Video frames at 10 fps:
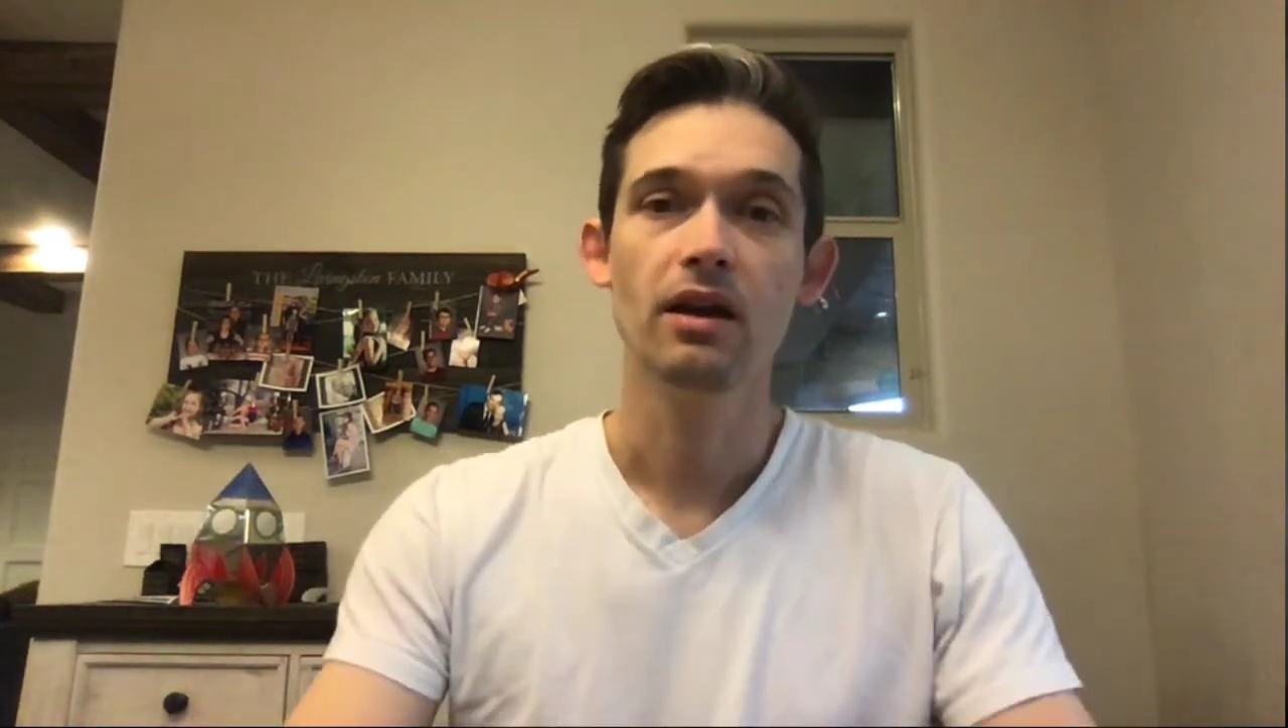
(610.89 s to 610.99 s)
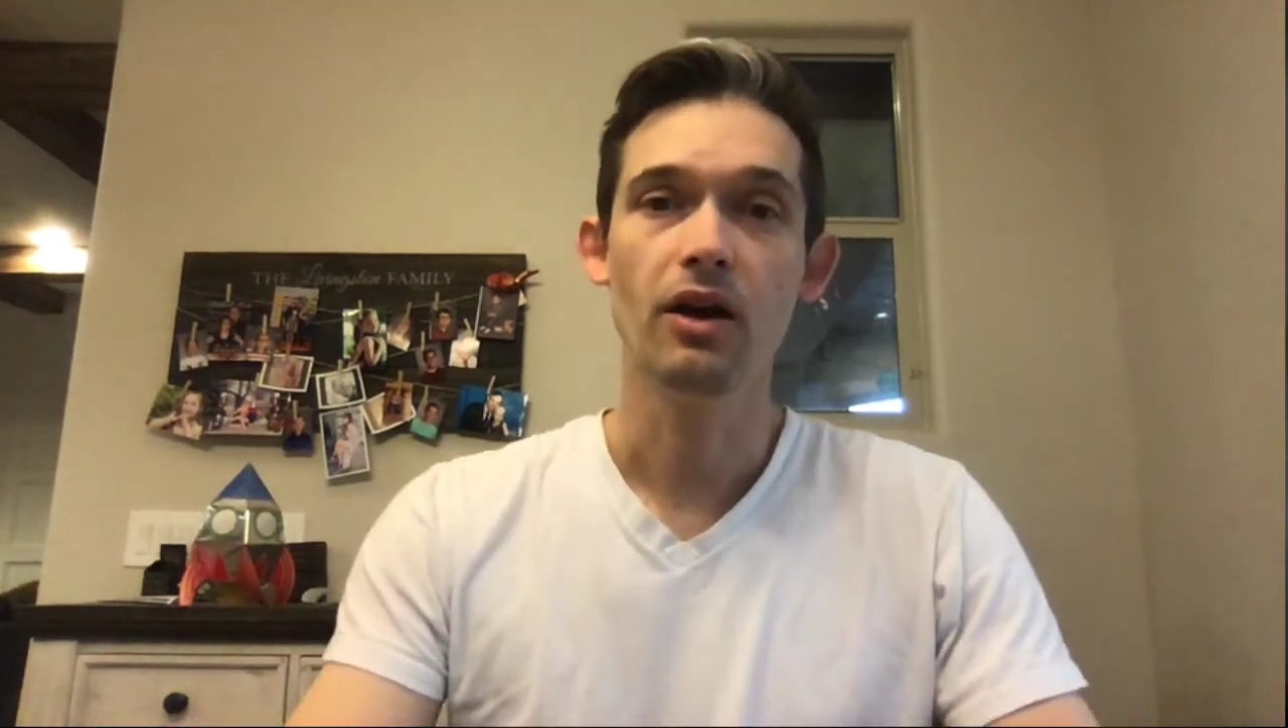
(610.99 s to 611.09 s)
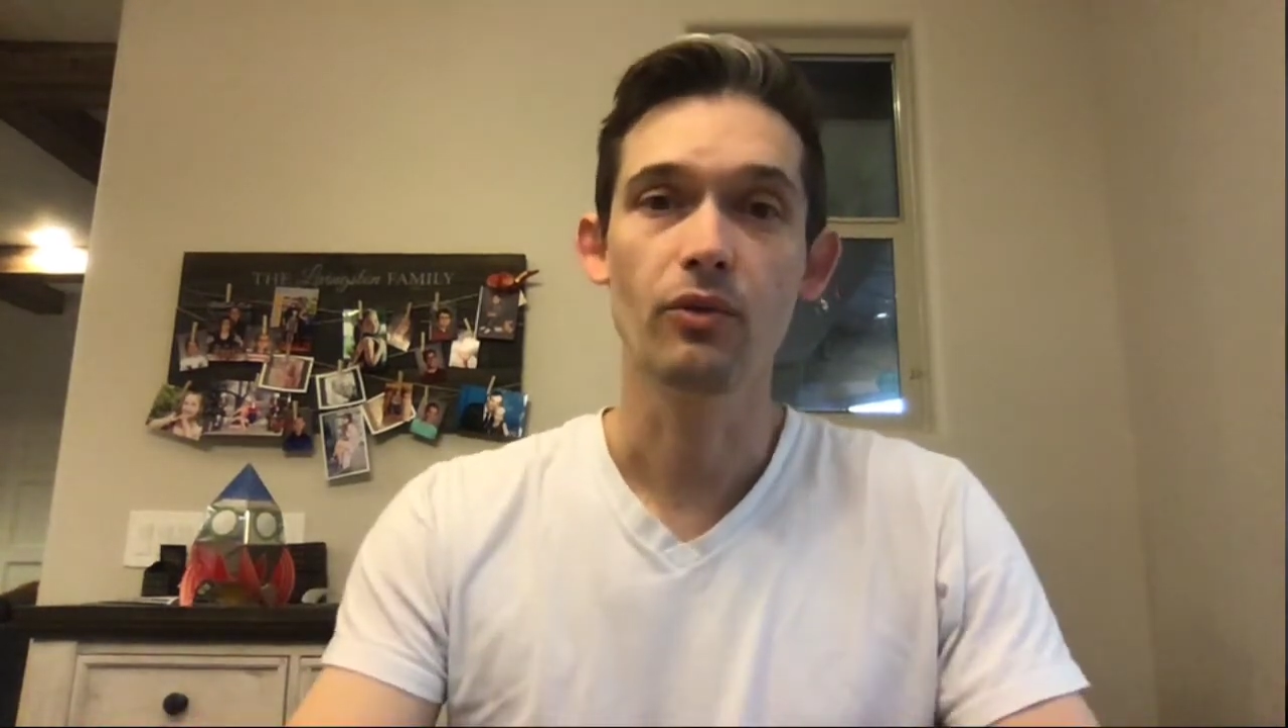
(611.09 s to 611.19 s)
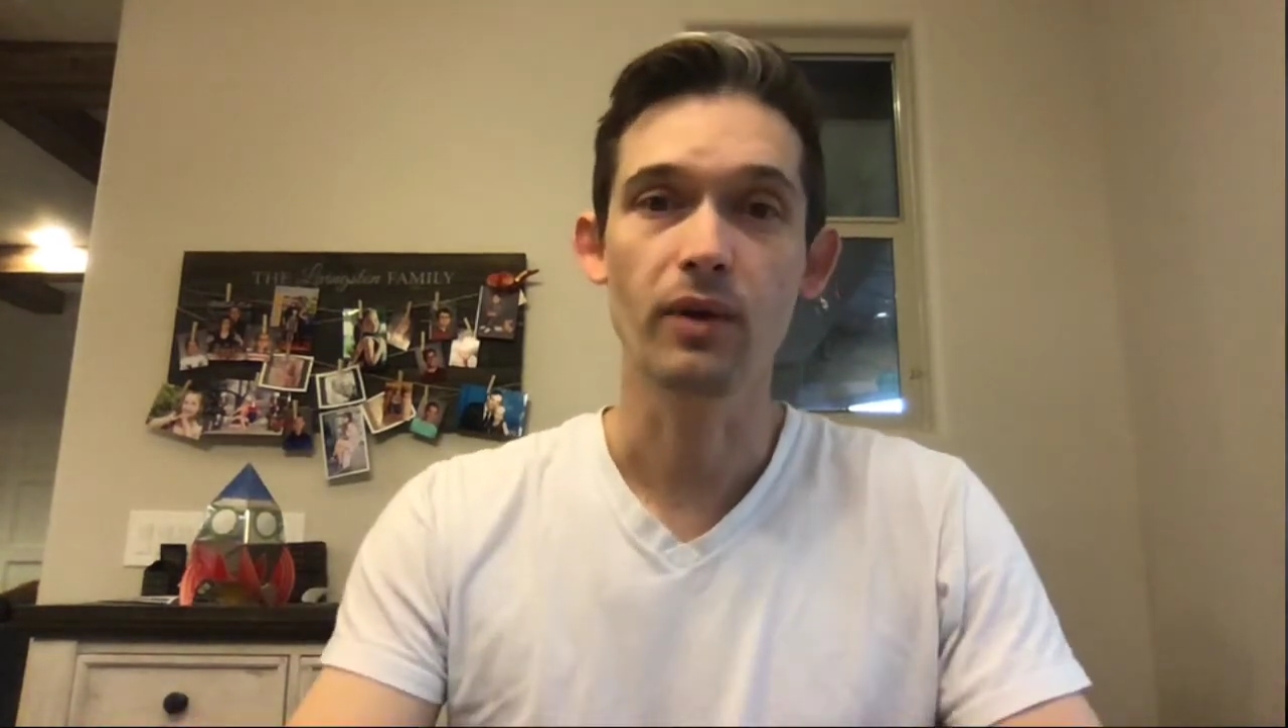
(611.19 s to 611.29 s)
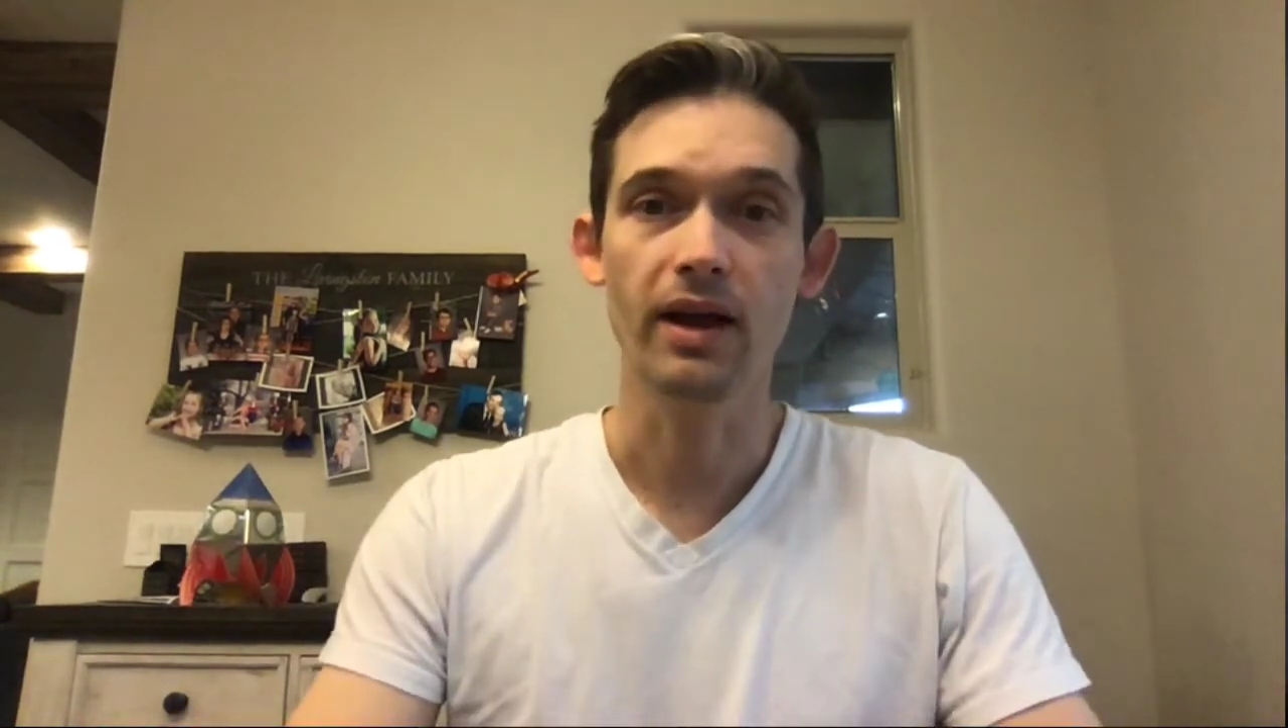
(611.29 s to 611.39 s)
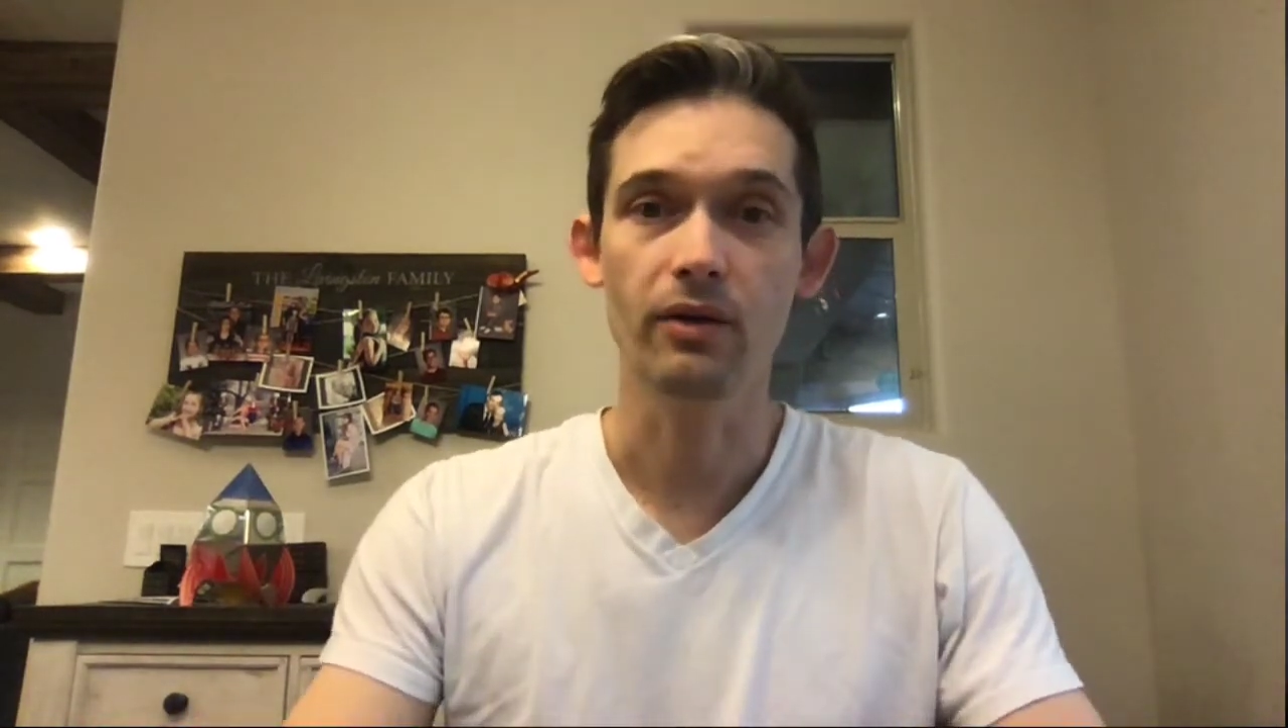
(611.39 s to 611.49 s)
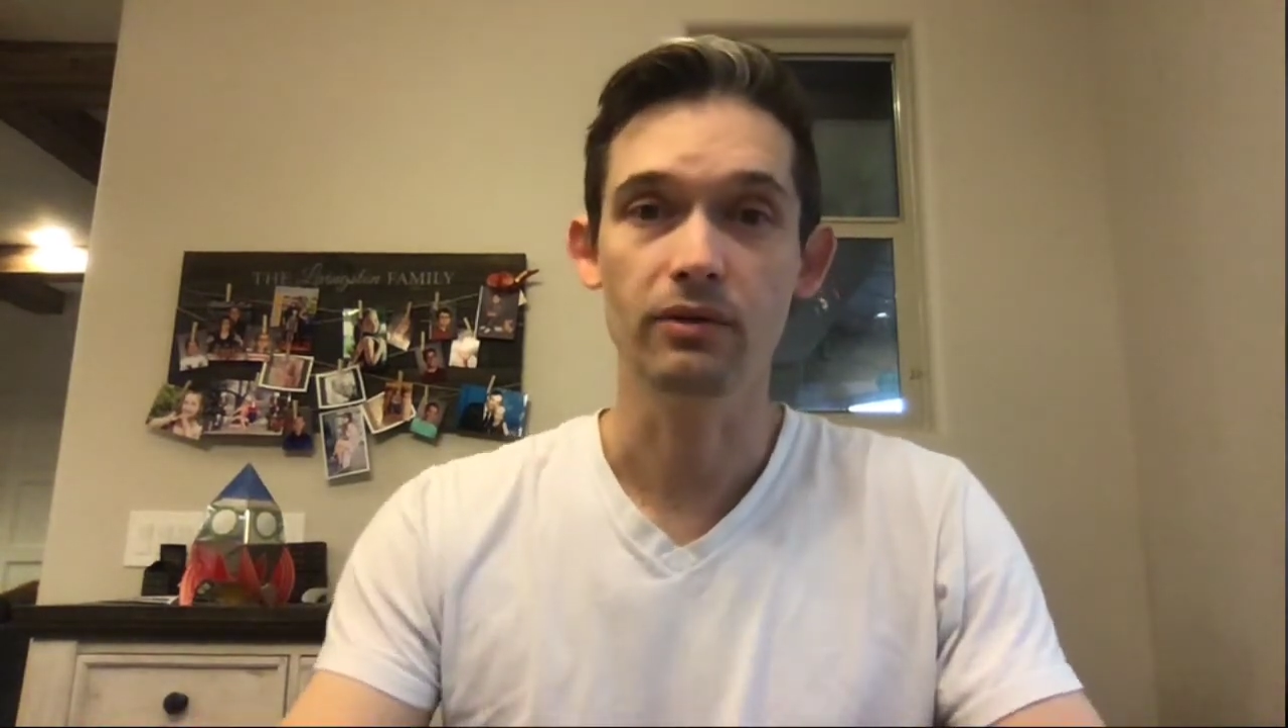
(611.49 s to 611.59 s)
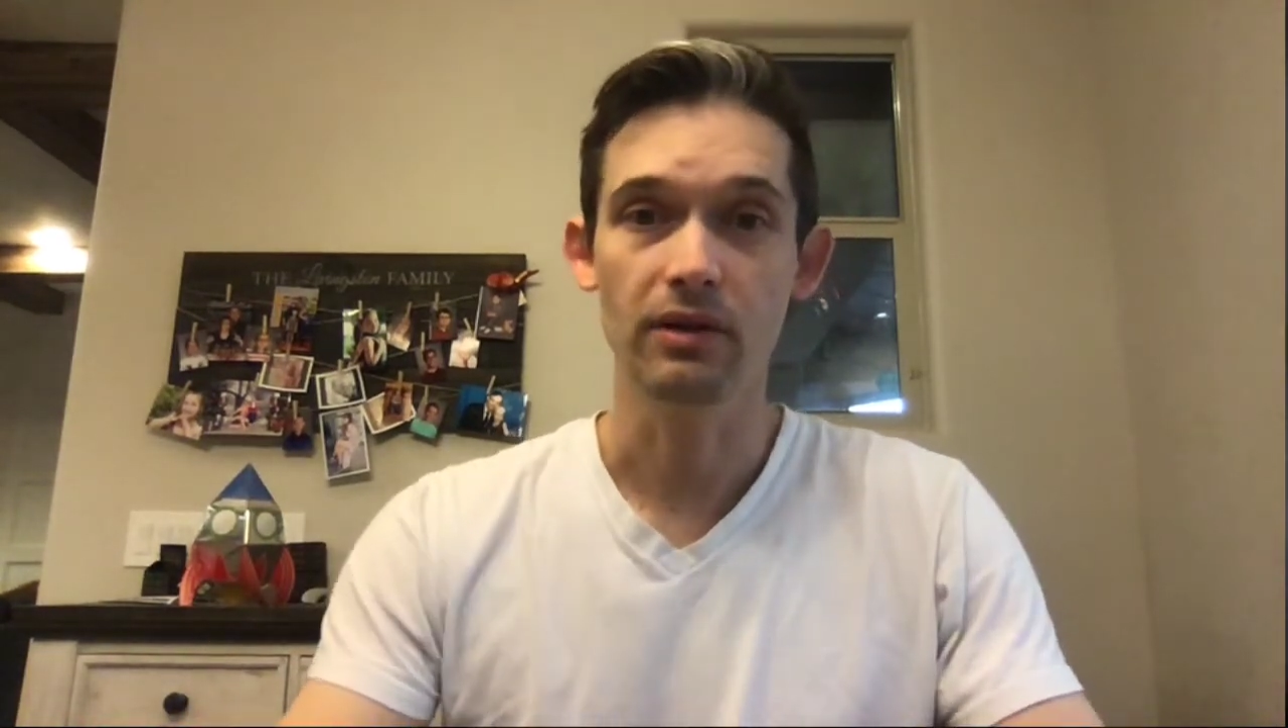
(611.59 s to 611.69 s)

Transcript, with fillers: around